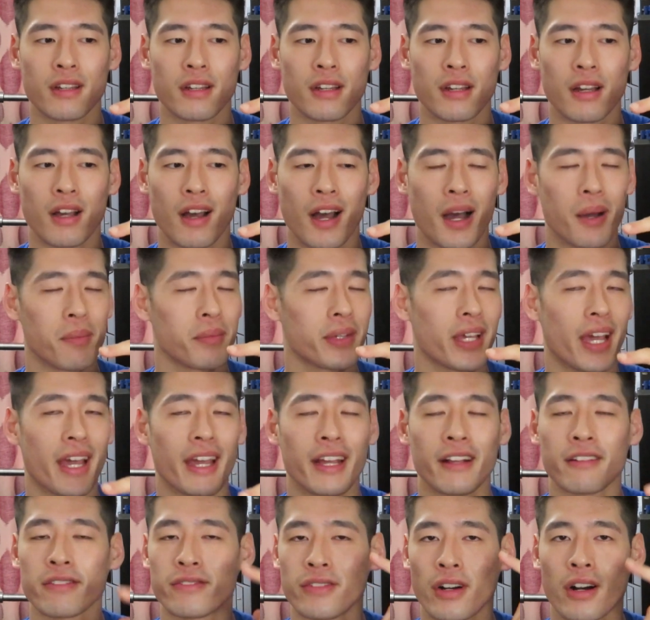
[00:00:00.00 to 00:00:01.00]
I'm getting
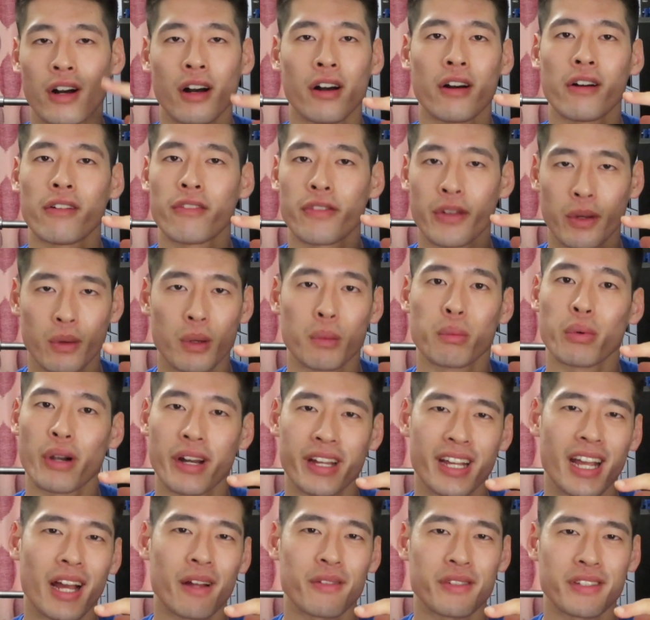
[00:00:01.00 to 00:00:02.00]
far fewer
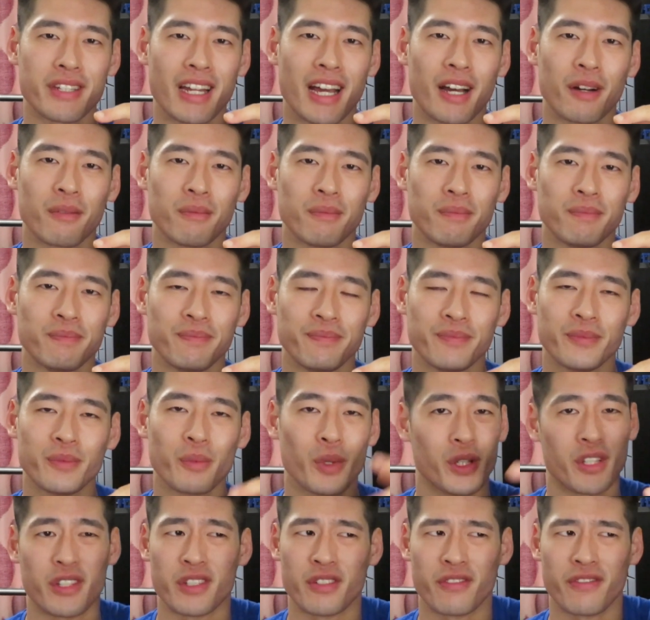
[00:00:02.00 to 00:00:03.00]
breakouts now, which
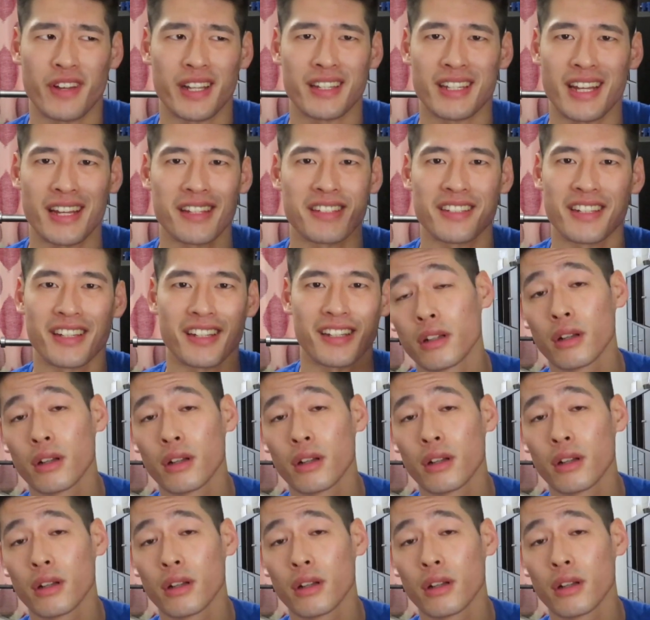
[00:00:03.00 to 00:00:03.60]
is fantastic.